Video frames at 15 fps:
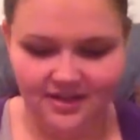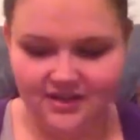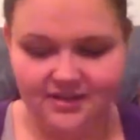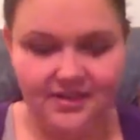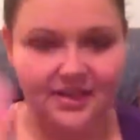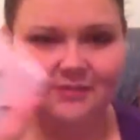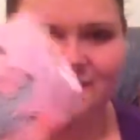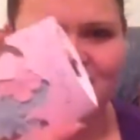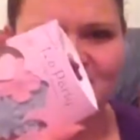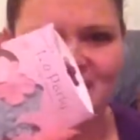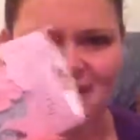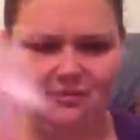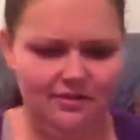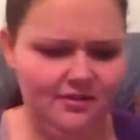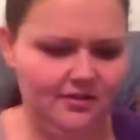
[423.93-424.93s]
I don't know how much
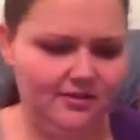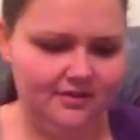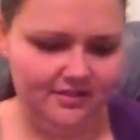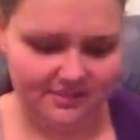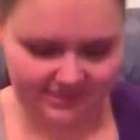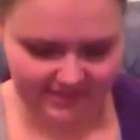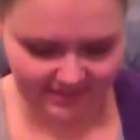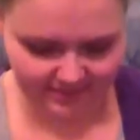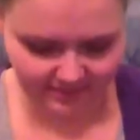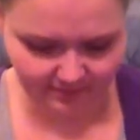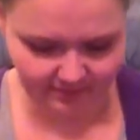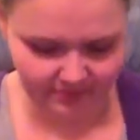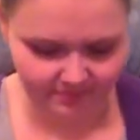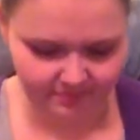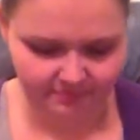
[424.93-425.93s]
they were. I can't see them
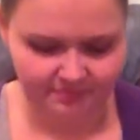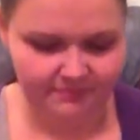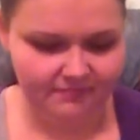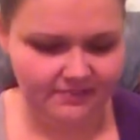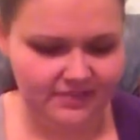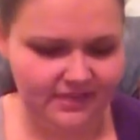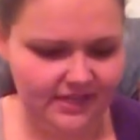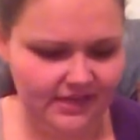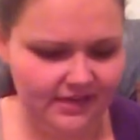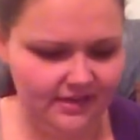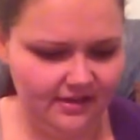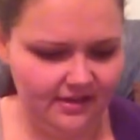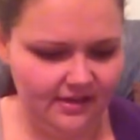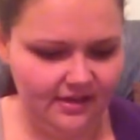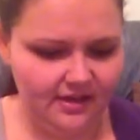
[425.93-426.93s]
on the receipt.
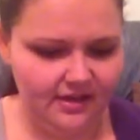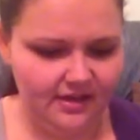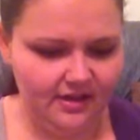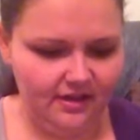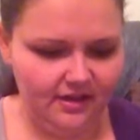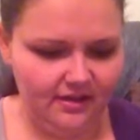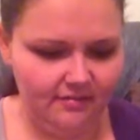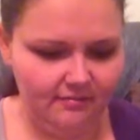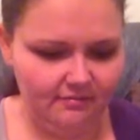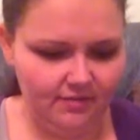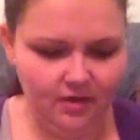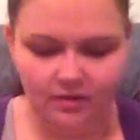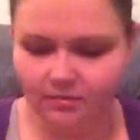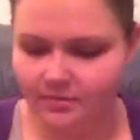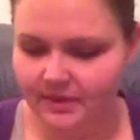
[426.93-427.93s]
Um,
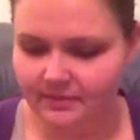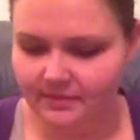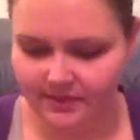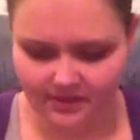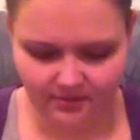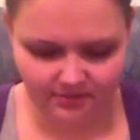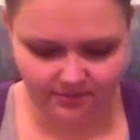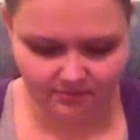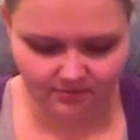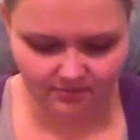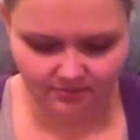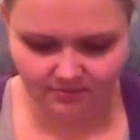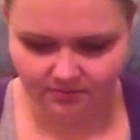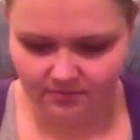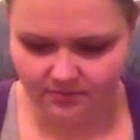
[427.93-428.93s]
oh, maybe,
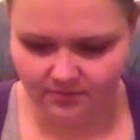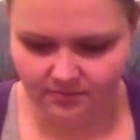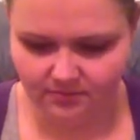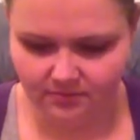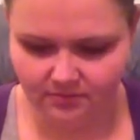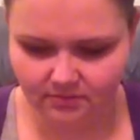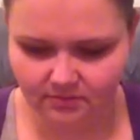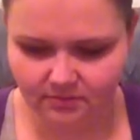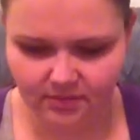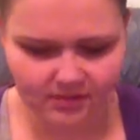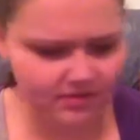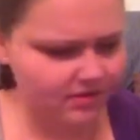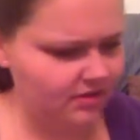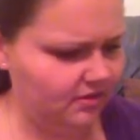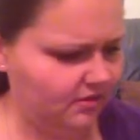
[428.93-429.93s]
I
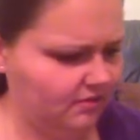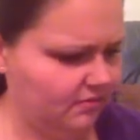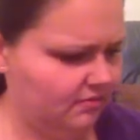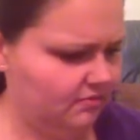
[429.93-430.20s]
don't know.